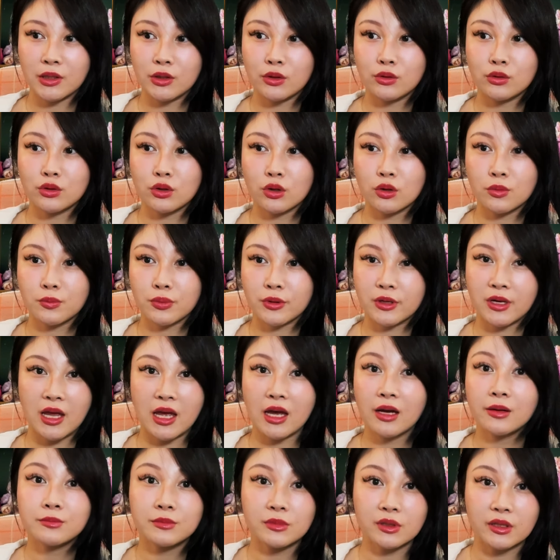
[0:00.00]
but you don't
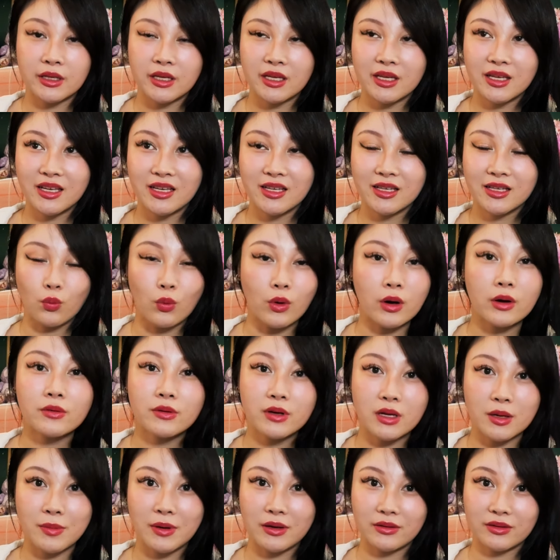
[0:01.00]
preemptly
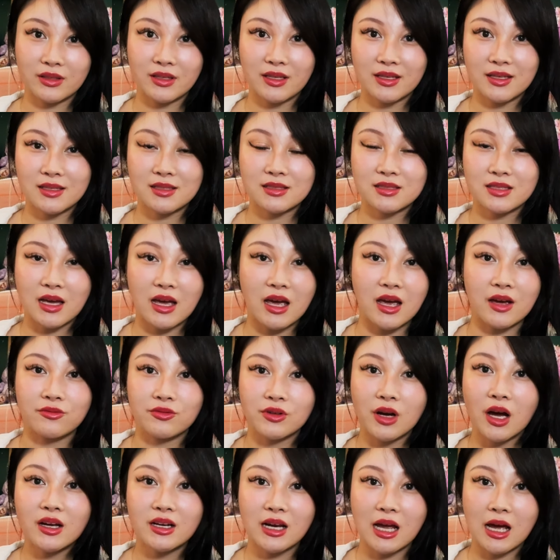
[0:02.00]
worry about things that have
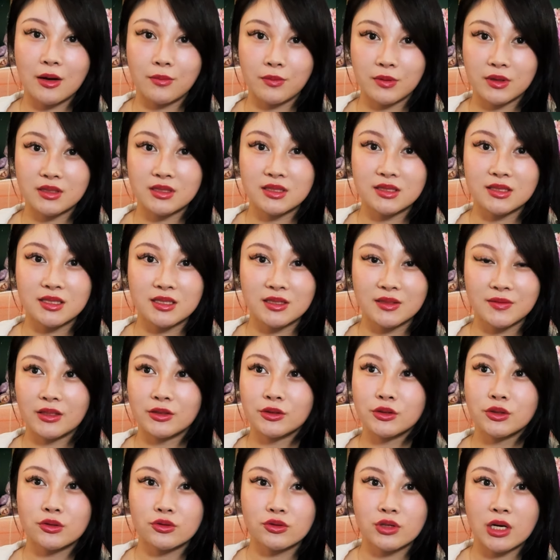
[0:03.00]
not happened. And
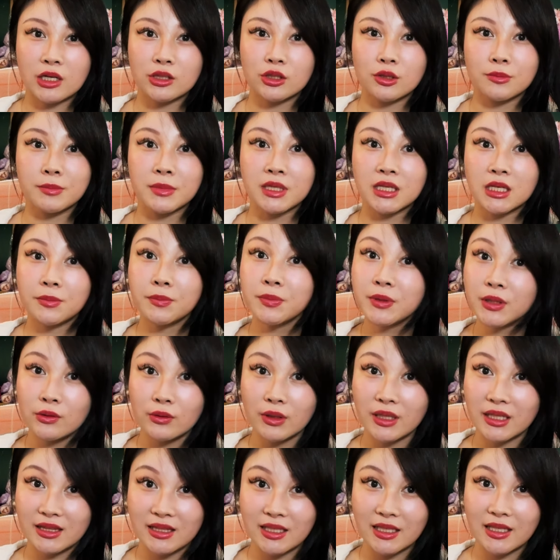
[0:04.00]
you don't try to
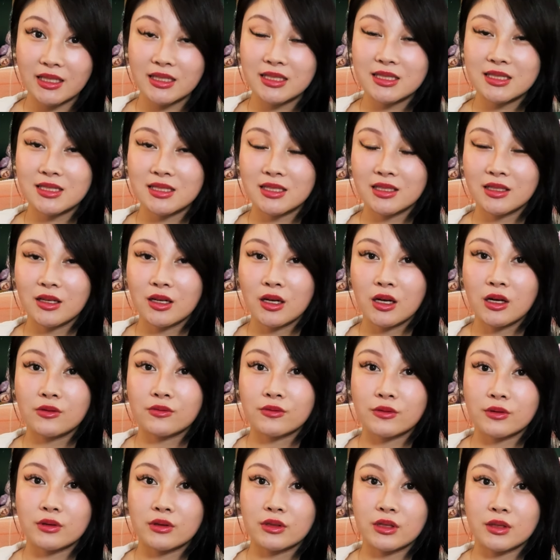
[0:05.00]
manipulate things
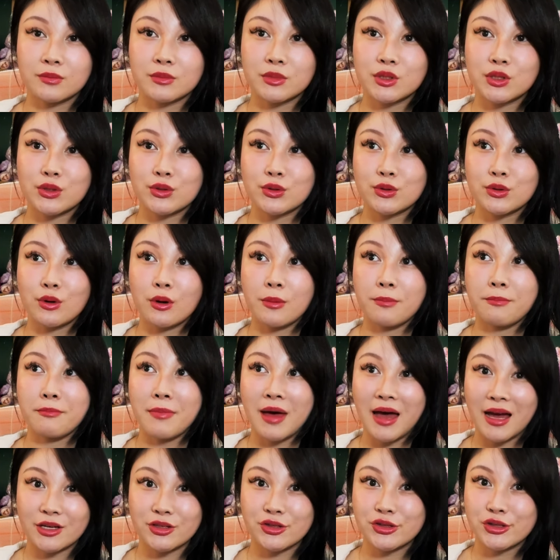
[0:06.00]
for them to
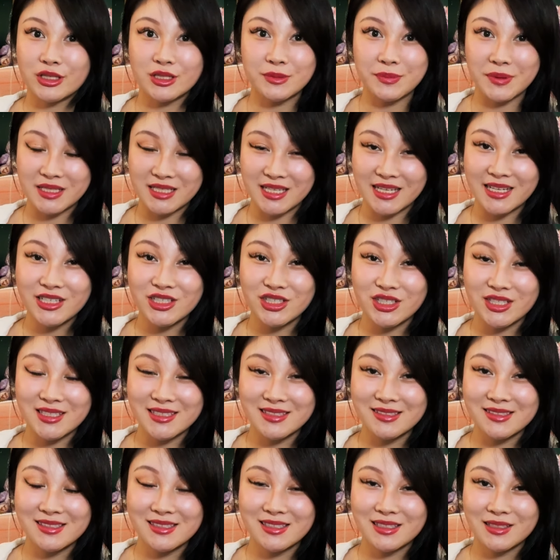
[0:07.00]
match your
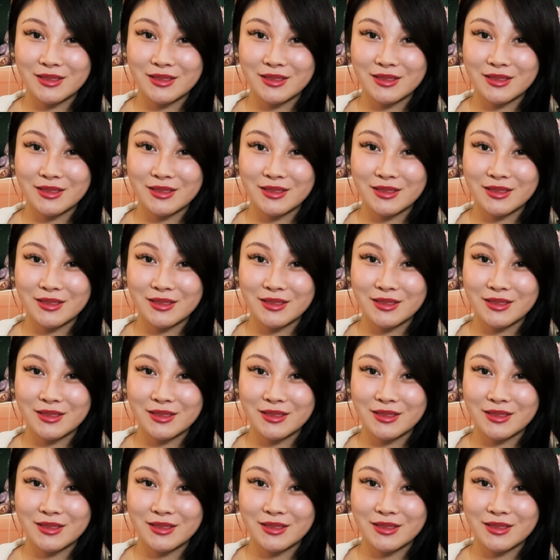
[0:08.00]
expectations.